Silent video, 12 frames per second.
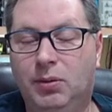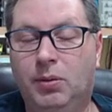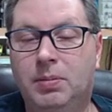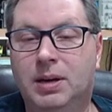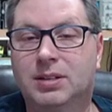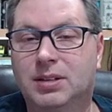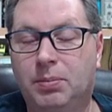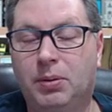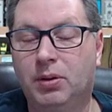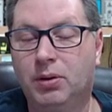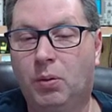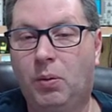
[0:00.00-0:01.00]
It would be a simple
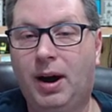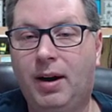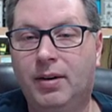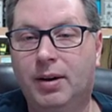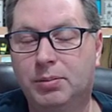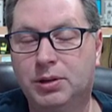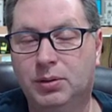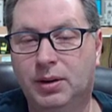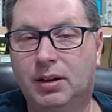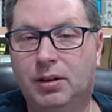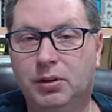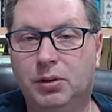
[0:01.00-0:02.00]
little wire up to
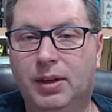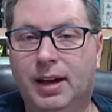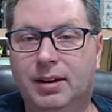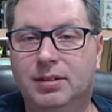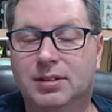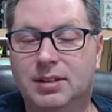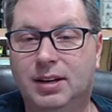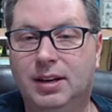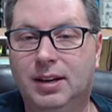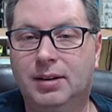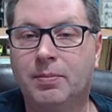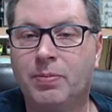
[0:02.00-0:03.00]
include that
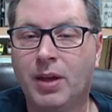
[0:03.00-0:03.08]
instead.